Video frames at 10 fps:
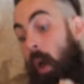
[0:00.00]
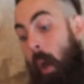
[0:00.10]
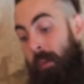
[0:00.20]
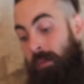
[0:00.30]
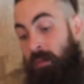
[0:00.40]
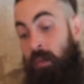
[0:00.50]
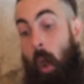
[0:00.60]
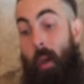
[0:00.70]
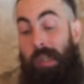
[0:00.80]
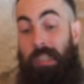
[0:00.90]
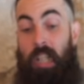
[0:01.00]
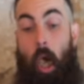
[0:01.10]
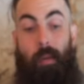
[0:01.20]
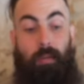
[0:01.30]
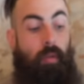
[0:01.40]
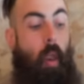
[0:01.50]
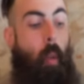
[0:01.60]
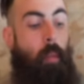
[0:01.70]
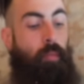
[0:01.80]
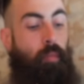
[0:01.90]
before, but that really takes
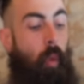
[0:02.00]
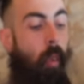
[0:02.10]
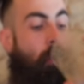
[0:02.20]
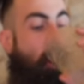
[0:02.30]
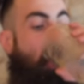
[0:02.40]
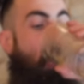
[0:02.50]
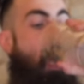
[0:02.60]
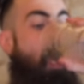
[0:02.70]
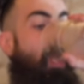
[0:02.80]
the biscuit.